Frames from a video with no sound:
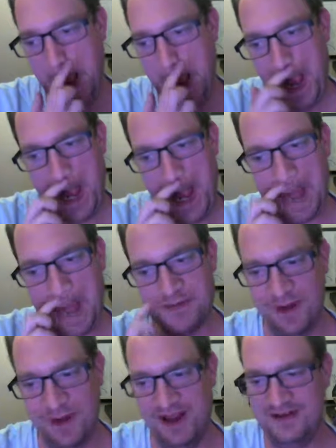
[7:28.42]
That is
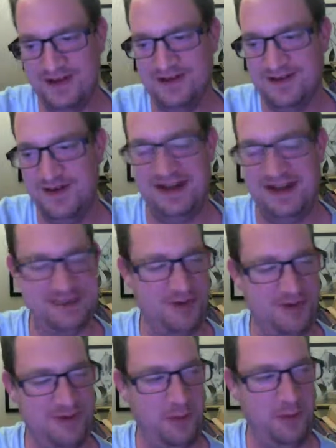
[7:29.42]
weird. We had this
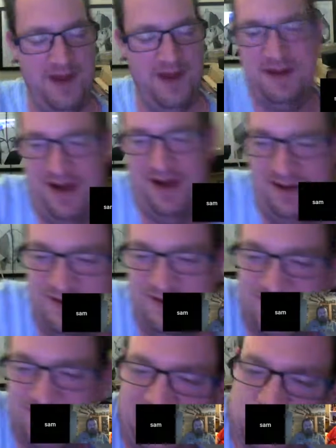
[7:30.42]
problem with me, but
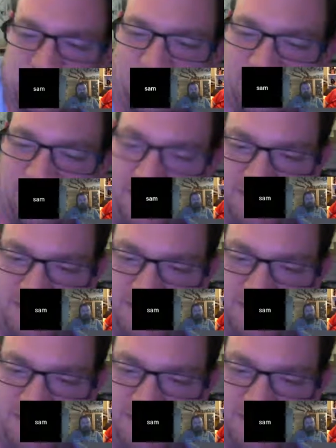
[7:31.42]
I just reloaded